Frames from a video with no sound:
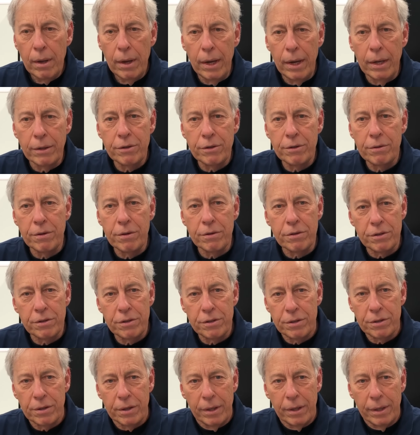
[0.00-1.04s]
it's
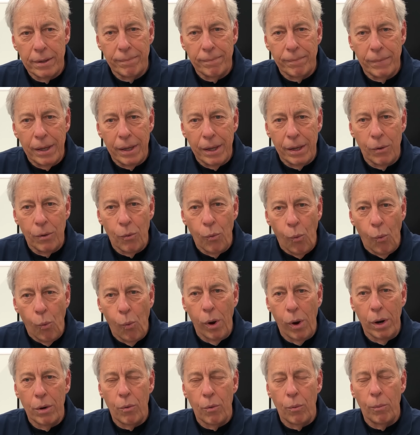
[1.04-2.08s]
this
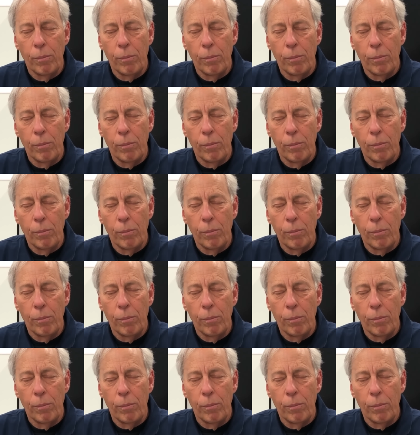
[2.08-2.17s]
what